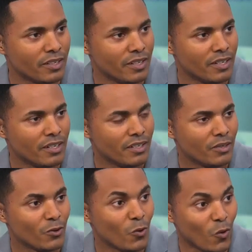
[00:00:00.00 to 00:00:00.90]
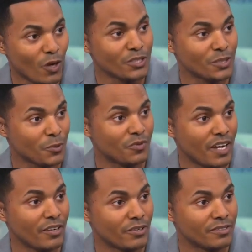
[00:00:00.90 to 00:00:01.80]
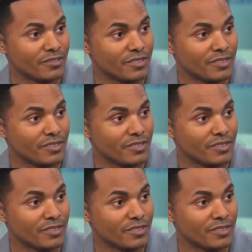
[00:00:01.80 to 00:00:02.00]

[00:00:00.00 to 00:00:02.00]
You know, the largest provider